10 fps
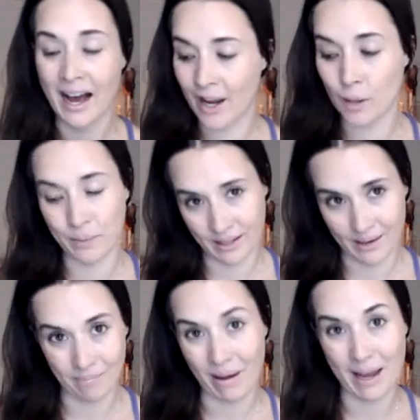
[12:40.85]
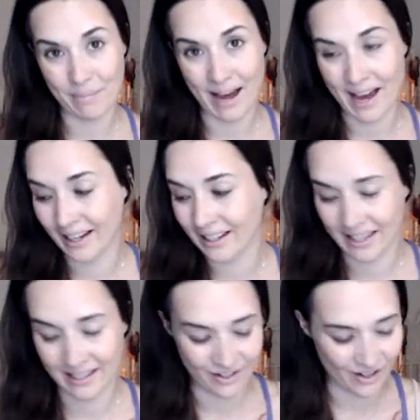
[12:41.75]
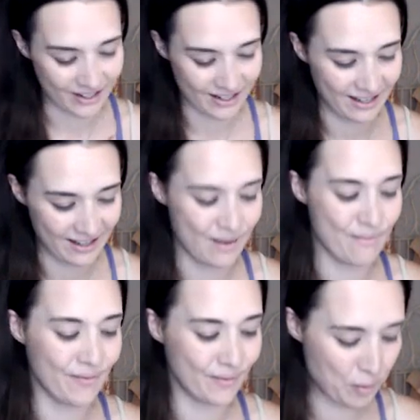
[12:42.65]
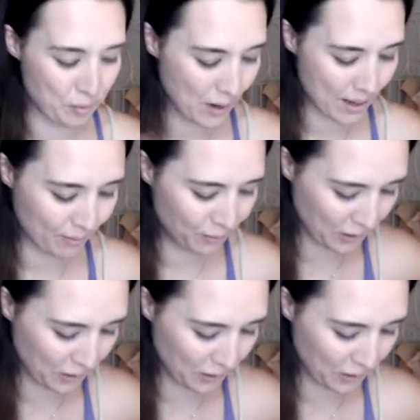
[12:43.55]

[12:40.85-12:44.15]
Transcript: I opened up my bag and started eating them way before the